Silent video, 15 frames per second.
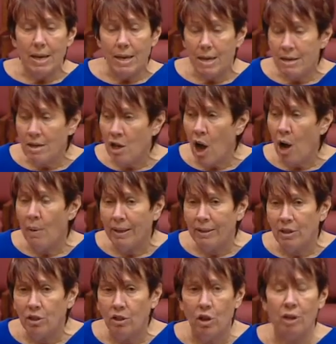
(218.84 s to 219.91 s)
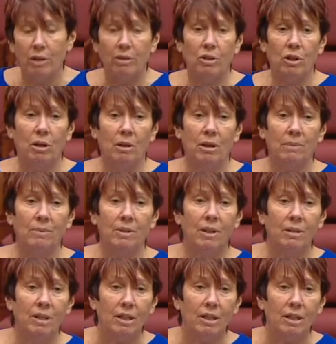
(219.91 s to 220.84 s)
in no uncertain terms that